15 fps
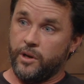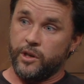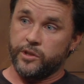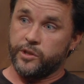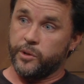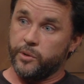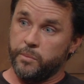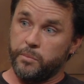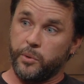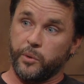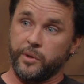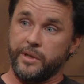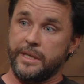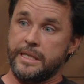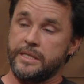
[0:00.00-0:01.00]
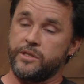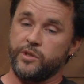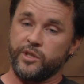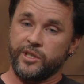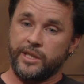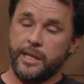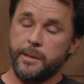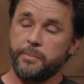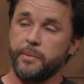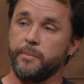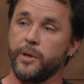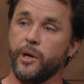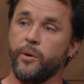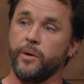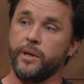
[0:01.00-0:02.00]
also important is to keep them
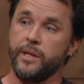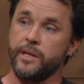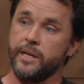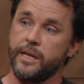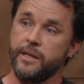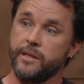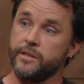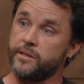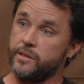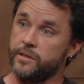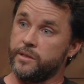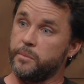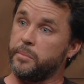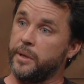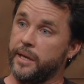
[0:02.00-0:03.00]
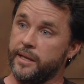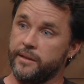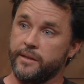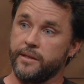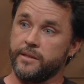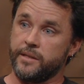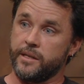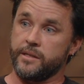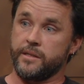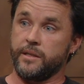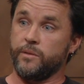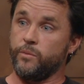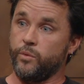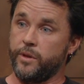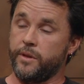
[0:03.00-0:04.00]
going. And, and this is a plant that does
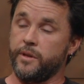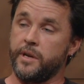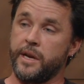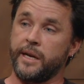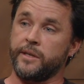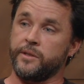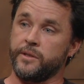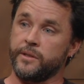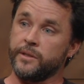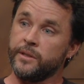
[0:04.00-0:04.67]
it with the nectar.